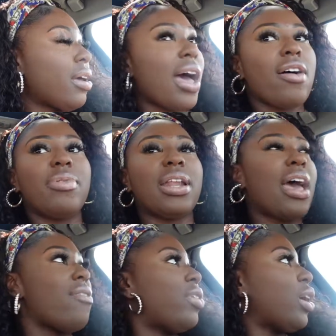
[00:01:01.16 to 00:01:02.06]
I've been
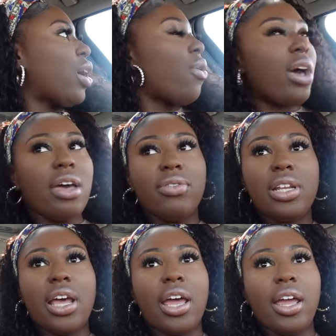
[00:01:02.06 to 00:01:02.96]
having to go every
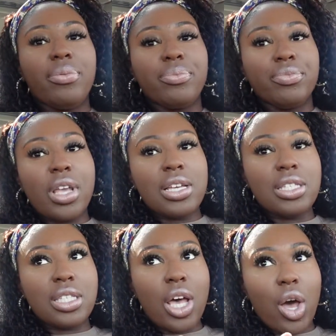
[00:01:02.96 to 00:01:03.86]
day,
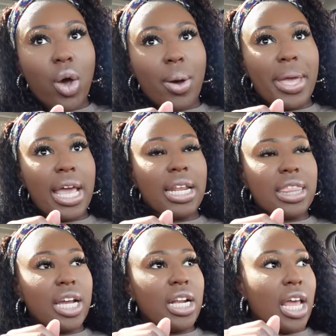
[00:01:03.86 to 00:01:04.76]
so I'm headed
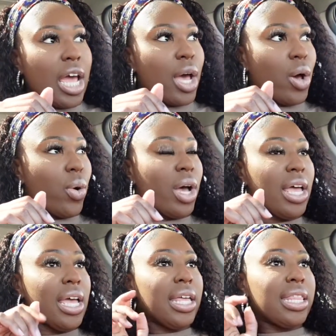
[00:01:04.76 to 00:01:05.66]
there now.
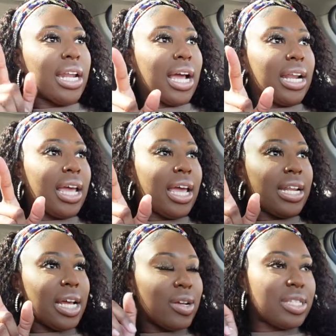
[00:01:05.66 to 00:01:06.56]
Then I gotta head
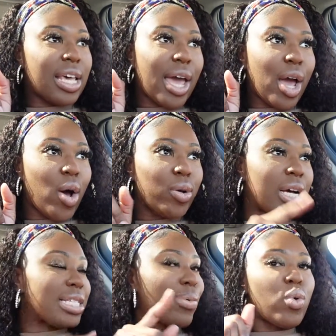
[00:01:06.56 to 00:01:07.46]
downtown
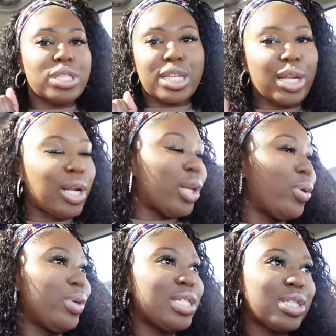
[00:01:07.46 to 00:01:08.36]
because I'm going to the
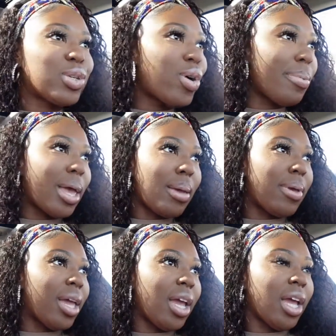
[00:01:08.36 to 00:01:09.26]
Louis store,
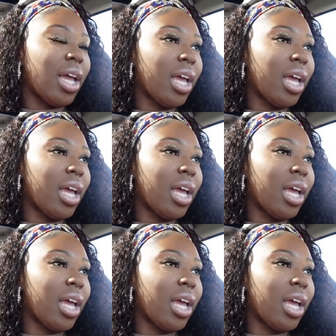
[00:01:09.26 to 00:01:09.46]
baby.